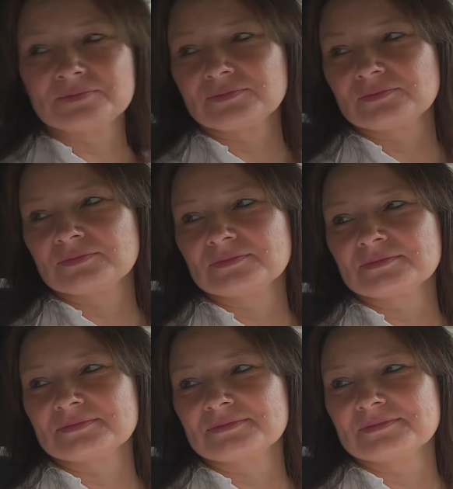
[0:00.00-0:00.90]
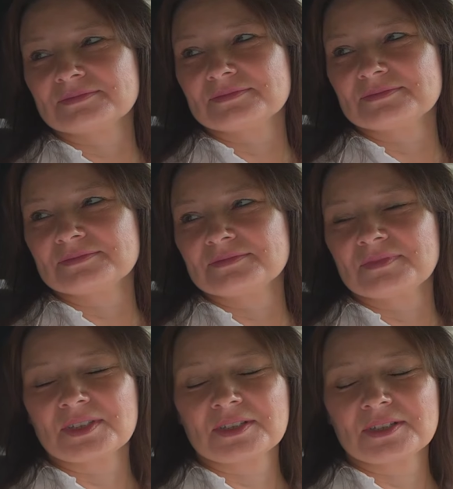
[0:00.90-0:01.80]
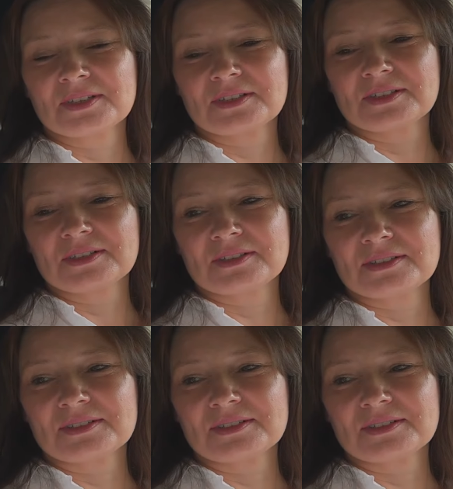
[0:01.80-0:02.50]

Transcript: The person shown says nothing.